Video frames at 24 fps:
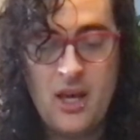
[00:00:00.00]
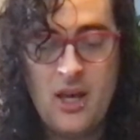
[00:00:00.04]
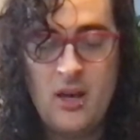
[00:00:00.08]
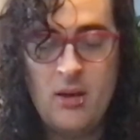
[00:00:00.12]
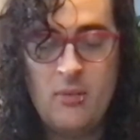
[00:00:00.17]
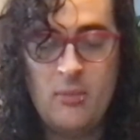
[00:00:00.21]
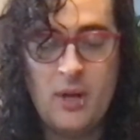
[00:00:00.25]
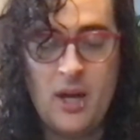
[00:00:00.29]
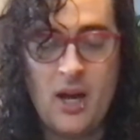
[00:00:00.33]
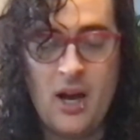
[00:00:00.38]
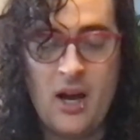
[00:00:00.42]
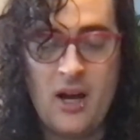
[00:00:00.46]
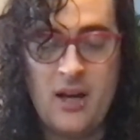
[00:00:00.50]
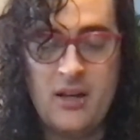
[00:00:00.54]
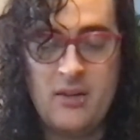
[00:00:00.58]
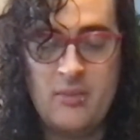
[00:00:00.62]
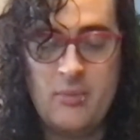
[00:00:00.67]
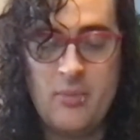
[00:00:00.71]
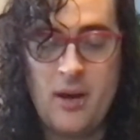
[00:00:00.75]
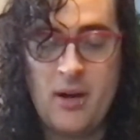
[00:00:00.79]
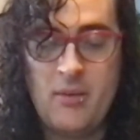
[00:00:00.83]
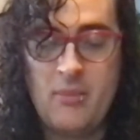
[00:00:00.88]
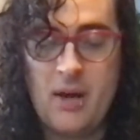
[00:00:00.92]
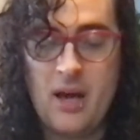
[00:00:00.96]
behind
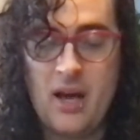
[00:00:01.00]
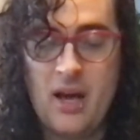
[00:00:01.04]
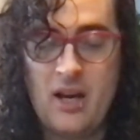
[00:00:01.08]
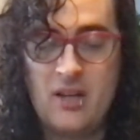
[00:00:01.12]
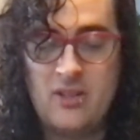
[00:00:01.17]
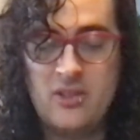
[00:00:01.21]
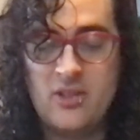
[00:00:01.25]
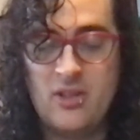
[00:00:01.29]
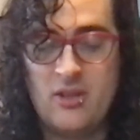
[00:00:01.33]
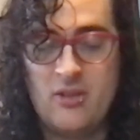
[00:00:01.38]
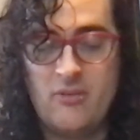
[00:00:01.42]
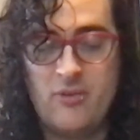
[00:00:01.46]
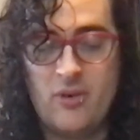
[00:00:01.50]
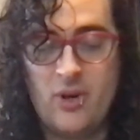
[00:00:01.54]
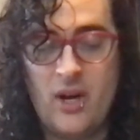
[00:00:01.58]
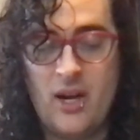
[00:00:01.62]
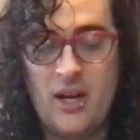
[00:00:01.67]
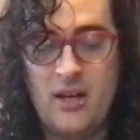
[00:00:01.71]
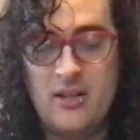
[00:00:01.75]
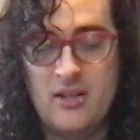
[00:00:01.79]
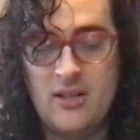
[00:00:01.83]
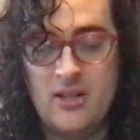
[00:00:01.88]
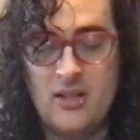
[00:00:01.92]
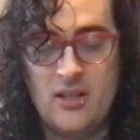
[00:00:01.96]
my back to the
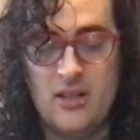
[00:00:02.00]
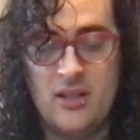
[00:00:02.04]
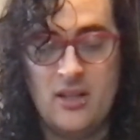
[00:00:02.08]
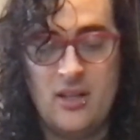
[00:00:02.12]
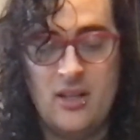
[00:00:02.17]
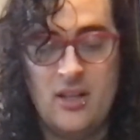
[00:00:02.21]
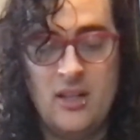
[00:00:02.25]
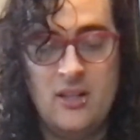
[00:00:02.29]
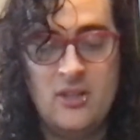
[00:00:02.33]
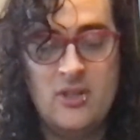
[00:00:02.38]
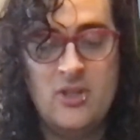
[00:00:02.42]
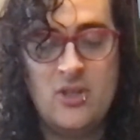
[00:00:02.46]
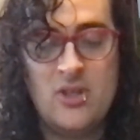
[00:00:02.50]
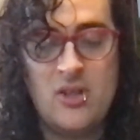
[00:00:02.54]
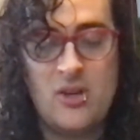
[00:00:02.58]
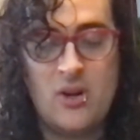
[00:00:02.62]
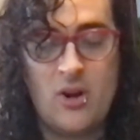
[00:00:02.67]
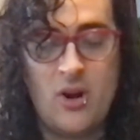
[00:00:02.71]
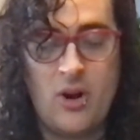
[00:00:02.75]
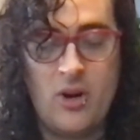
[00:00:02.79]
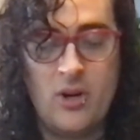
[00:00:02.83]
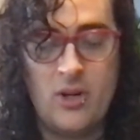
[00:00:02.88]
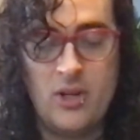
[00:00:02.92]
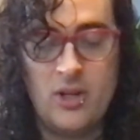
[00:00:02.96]
veranda, into the
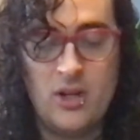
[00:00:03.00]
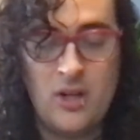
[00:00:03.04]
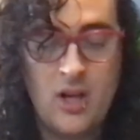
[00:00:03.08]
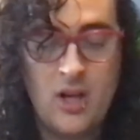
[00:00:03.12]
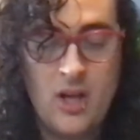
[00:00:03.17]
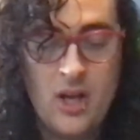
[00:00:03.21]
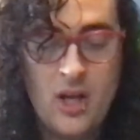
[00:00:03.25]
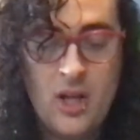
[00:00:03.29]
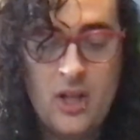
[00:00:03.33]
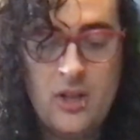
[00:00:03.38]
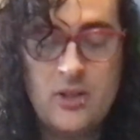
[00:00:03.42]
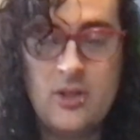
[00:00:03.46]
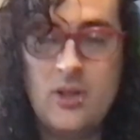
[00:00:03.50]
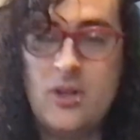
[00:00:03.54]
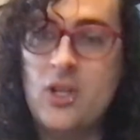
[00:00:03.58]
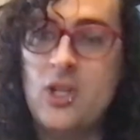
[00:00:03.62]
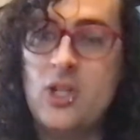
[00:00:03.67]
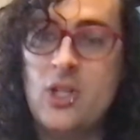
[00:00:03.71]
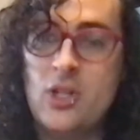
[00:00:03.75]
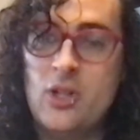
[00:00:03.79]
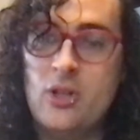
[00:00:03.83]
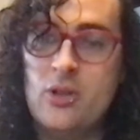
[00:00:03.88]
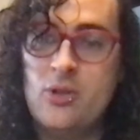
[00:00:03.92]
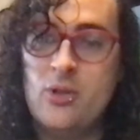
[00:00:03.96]
garden, to the
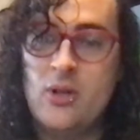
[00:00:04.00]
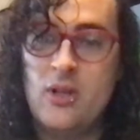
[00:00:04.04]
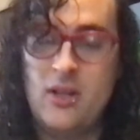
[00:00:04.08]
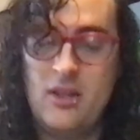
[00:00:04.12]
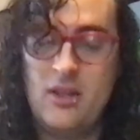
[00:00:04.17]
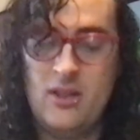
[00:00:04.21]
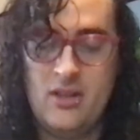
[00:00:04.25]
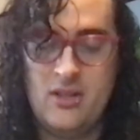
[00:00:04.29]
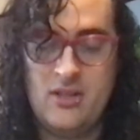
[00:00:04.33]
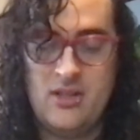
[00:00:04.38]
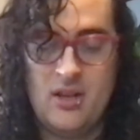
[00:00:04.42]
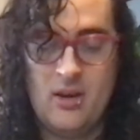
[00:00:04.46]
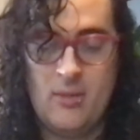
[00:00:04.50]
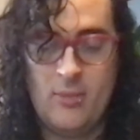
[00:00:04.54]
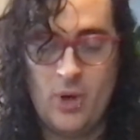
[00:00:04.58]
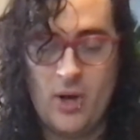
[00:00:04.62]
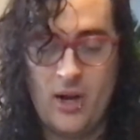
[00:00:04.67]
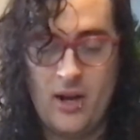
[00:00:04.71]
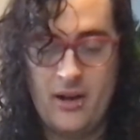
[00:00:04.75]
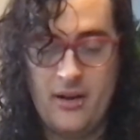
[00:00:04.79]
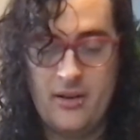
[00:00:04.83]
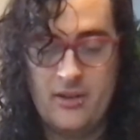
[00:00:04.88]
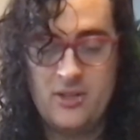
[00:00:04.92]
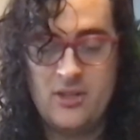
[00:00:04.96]
children in the summer
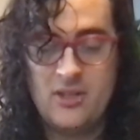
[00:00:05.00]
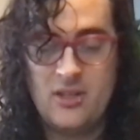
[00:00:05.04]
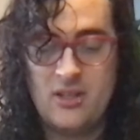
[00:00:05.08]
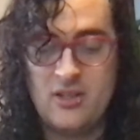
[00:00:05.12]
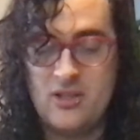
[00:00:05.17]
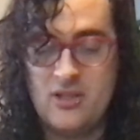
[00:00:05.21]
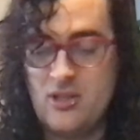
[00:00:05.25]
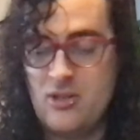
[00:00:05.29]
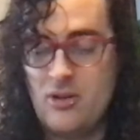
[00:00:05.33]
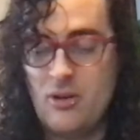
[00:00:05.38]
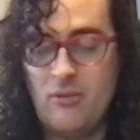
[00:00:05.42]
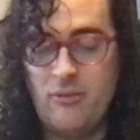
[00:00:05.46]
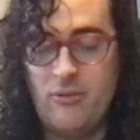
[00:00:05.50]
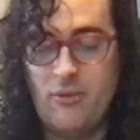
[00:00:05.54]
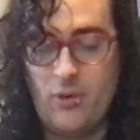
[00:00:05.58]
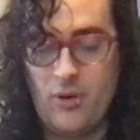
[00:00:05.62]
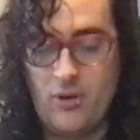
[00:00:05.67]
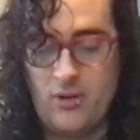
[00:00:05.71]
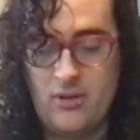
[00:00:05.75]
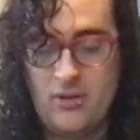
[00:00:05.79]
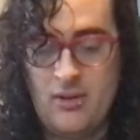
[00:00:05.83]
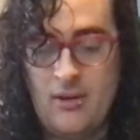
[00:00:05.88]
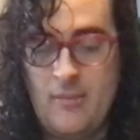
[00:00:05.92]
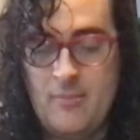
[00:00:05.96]
house, and so
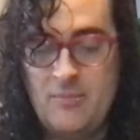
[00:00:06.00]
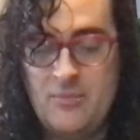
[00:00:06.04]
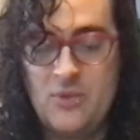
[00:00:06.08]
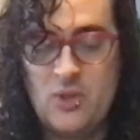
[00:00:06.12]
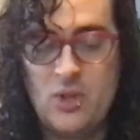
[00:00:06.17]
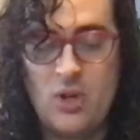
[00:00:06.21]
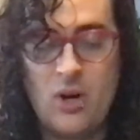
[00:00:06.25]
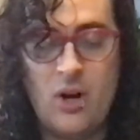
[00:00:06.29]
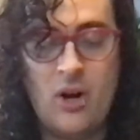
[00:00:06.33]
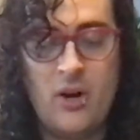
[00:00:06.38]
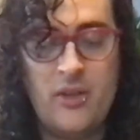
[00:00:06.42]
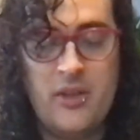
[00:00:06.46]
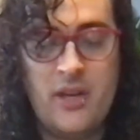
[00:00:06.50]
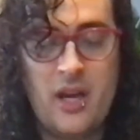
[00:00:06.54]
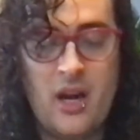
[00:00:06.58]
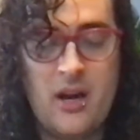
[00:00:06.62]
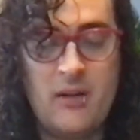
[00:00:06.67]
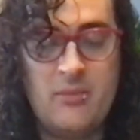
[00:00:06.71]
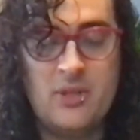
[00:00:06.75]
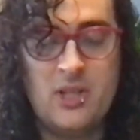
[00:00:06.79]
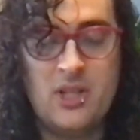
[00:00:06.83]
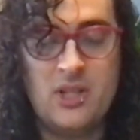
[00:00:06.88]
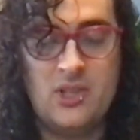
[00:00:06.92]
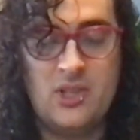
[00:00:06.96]
forth, to all the
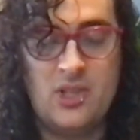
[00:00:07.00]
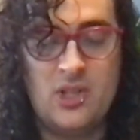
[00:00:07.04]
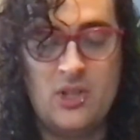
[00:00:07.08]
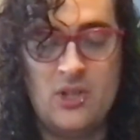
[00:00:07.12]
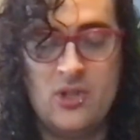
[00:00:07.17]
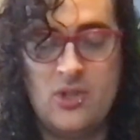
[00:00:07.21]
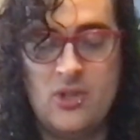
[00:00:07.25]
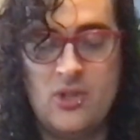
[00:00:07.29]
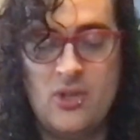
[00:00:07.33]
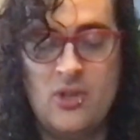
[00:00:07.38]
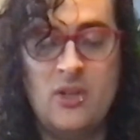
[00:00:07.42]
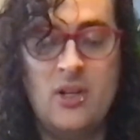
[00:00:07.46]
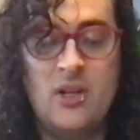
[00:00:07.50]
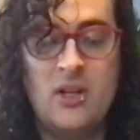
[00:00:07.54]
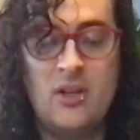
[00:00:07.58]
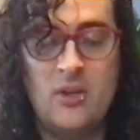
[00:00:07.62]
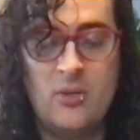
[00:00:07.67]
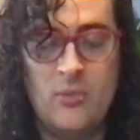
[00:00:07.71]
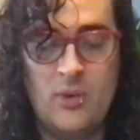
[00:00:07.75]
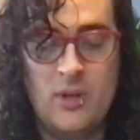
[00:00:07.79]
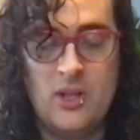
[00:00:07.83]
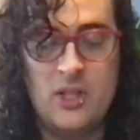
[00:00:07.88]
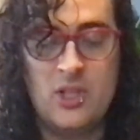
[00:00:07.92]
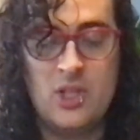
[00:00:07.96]
objects concerning
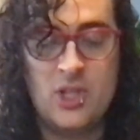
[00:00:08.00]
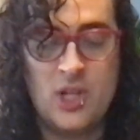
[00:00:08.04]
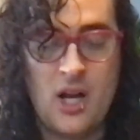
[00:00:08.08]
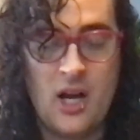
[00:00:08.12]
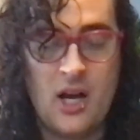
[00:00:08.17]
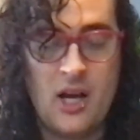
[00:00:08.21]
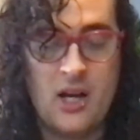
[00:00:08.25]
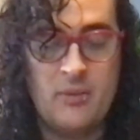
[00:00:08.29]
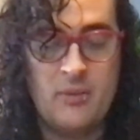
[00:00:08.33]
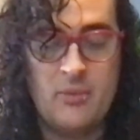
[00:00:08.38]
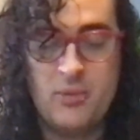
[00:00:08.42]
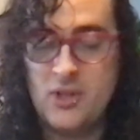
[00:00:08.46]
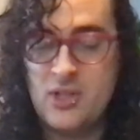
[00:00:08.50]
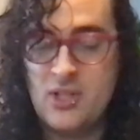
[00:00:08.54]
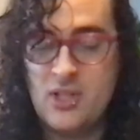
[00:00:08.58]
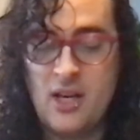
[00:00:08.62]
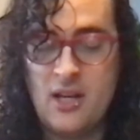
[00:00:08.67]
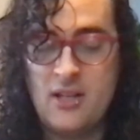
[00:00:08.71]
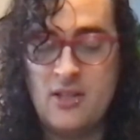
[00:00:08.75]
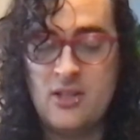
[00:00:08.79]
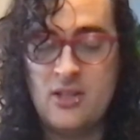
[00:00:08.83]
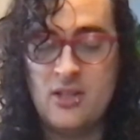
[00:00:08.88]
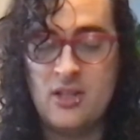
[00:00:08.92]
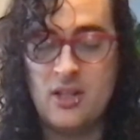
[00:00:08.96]
which I
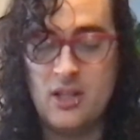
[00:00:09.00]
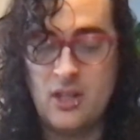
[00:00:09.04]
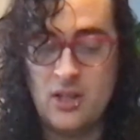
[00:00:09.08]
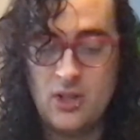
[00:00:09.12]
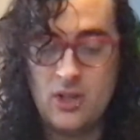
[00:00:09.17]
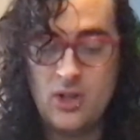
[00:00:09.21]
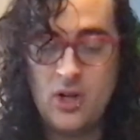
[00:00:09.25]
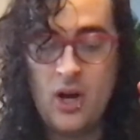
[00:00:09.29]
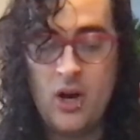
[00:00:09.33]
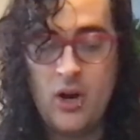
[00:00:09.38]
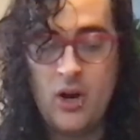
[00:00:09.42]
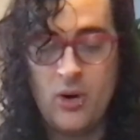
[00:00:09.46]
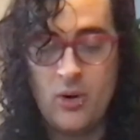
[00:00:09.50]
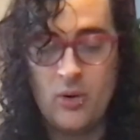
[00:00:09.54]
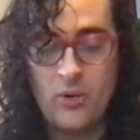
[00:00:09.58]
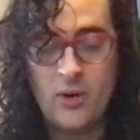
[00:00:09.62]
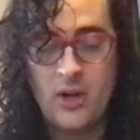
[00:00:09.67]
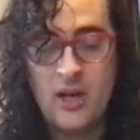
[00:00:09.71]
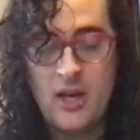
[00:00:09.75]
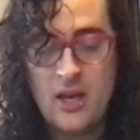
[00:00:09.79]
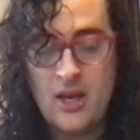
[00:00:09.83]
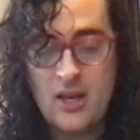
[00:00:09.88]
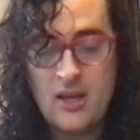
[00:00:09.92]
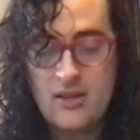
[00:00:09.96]
precisely know
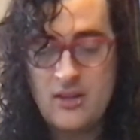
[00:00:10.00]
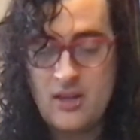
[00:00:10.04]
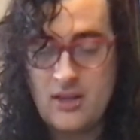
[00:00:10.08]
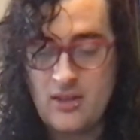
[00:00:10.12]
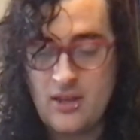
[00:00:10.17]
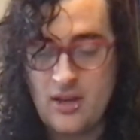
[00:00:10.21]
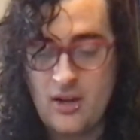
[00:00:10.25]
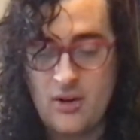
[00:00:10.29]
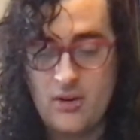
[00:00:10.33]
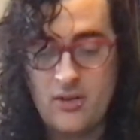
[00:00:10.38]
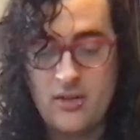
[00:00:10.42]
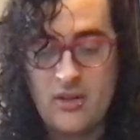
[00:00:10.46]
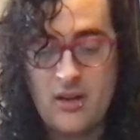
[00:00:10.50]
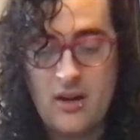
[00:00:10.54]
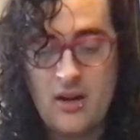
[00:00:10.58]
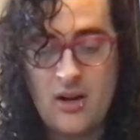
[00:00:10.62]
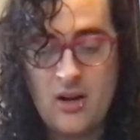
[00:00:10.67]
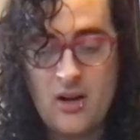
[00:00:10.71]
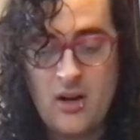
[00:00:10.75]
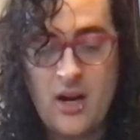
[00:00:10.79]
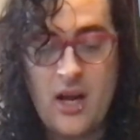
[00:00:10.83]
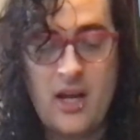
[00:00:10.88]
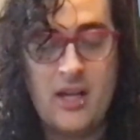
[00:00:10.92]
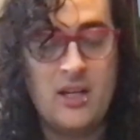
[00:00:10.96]
that they are
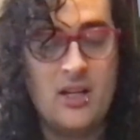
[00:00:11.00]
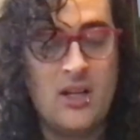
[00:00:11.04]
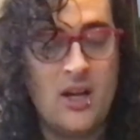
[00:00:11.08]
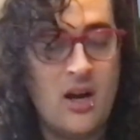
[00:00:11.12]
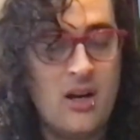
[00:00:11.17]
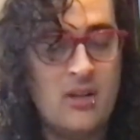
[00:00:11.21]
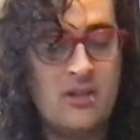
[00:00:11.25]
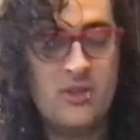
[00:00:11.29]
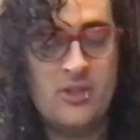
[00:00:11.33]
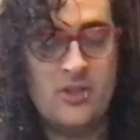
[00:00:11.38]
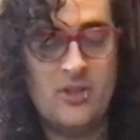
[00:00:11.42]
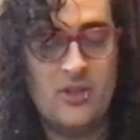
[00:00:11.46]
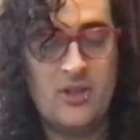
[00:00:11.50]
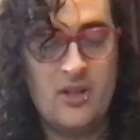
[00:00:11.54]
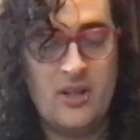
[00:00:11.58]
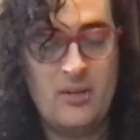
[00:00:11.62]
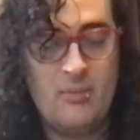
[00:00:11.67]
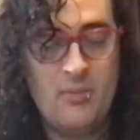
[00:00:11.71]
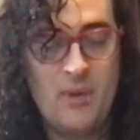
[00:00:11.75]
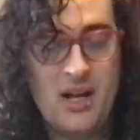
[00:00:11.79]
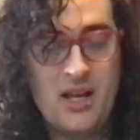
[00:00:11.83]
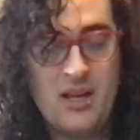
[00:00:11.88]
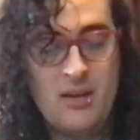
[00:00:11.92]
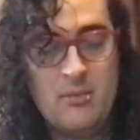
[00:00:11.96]
there and yonder in
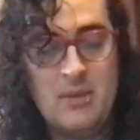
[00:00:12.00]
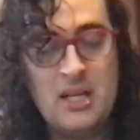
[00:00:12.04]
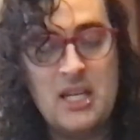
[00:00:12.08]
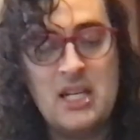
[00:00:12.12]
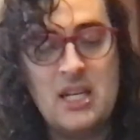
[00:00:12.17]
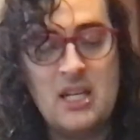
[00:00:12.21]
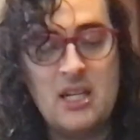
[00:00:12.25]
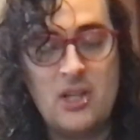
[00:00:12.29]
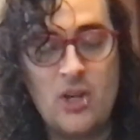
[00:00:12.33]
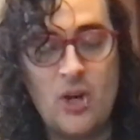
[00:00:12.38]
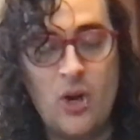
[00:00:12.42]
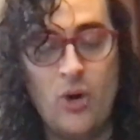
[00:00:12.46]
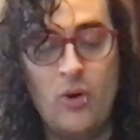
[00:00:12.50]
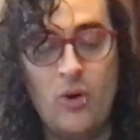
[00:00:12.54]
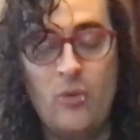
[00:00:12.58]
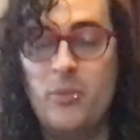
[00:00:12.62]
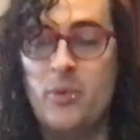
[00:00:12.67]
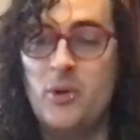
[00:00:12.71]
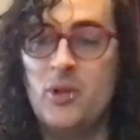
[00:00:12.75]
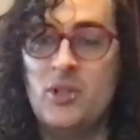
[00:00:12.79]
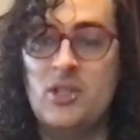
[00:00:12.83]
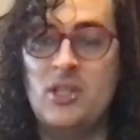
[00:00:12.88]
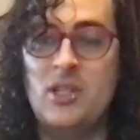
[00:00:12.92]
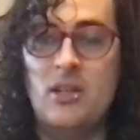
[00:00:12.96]
my immediate
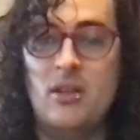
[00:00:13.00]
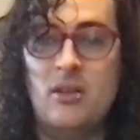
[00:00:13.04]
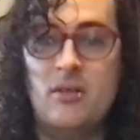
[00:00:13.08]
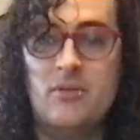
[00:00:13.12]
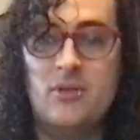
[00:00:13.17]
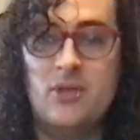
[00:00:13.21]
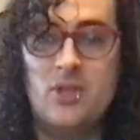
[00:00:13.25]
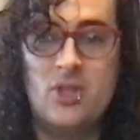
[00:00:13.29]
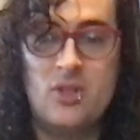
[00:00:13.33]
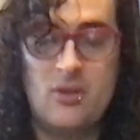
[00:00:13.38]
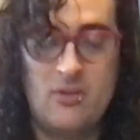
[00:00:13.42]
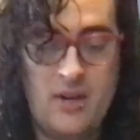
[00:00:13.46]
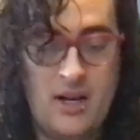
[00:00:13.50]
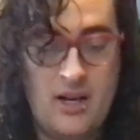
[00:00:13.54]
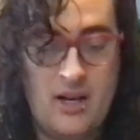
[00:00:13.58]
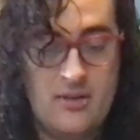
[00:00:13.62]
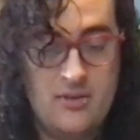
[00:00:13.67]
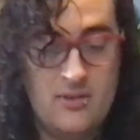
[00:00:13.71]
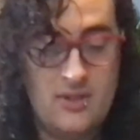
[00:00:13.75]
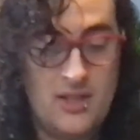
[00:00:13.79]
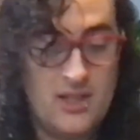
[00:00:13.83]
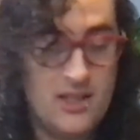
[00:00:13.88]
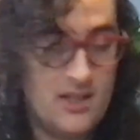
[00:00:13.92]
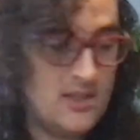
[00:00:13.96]
co-perceived
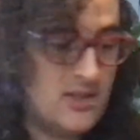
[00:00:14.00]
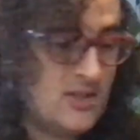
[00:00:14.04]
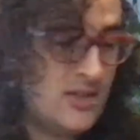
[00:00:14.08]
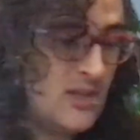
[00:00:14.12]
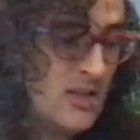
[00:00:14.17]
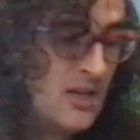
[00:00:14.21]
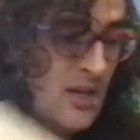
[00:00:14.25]
surroundings.